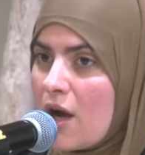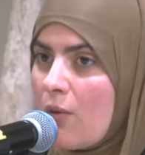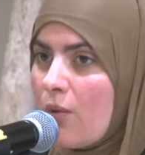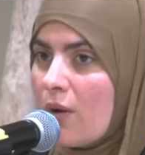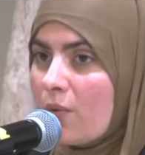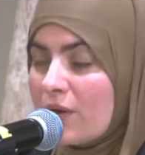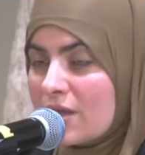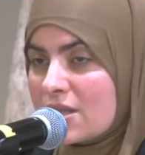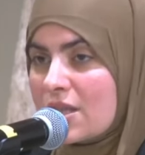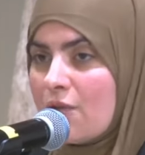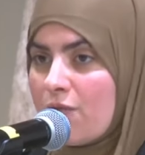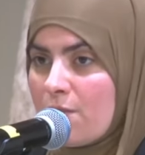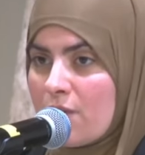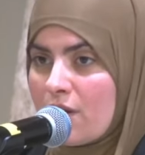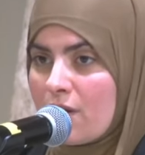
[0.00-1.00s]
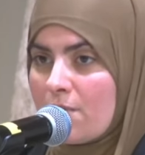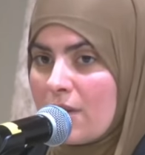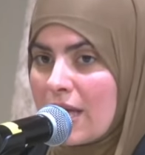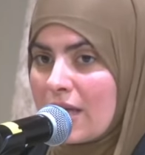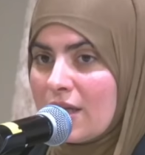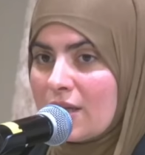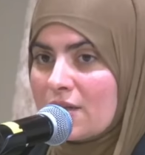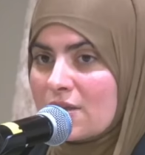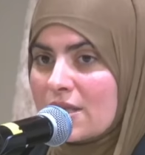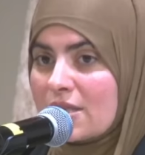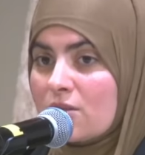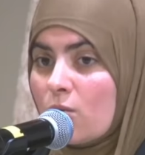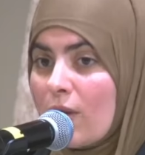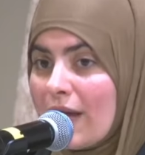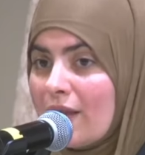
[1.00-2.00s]
What we see from the companions is
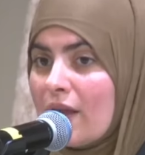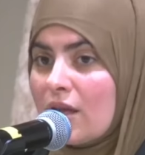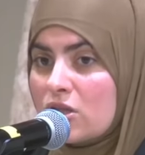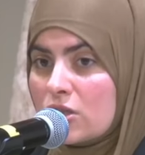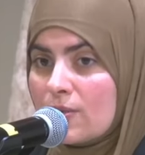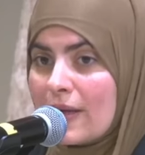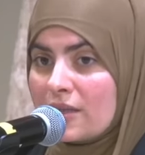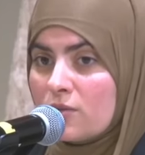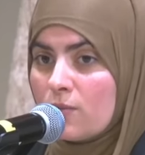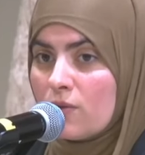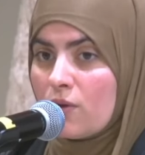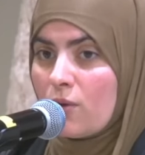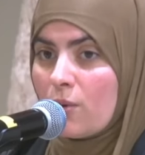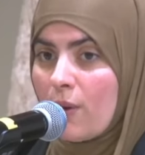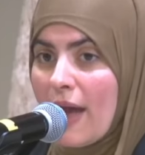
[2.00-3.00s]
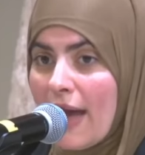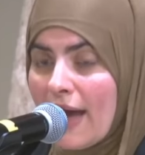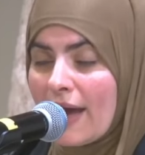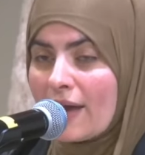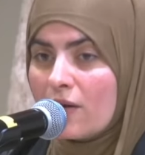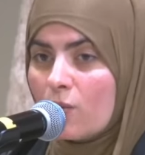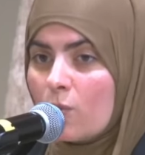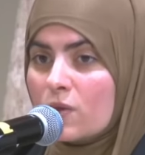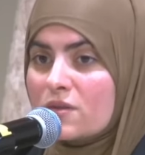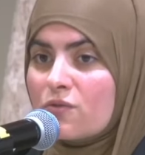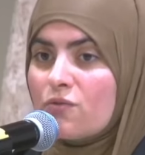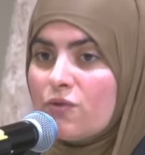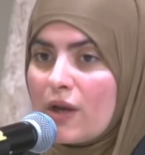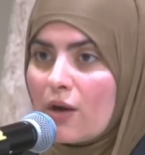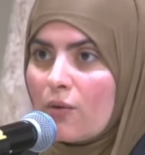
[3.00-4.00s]
the way they interacted with the Quran was
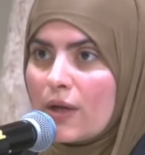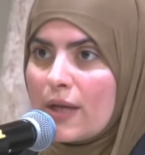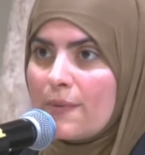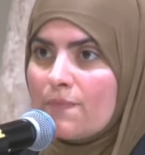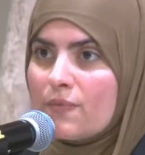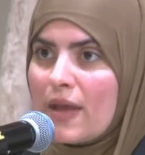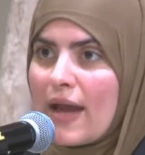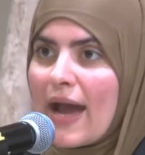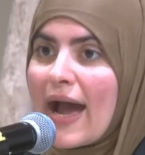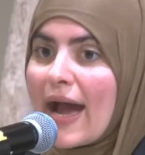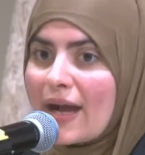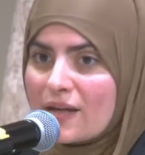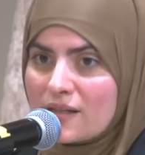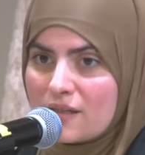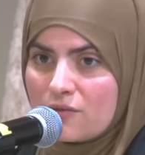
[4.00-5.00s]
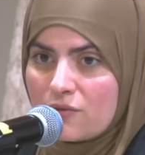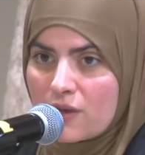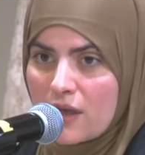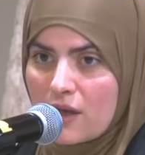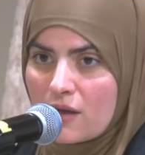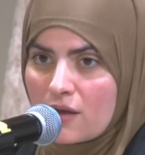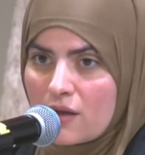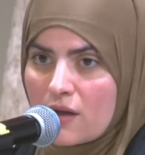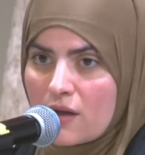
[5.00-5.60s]
very actively.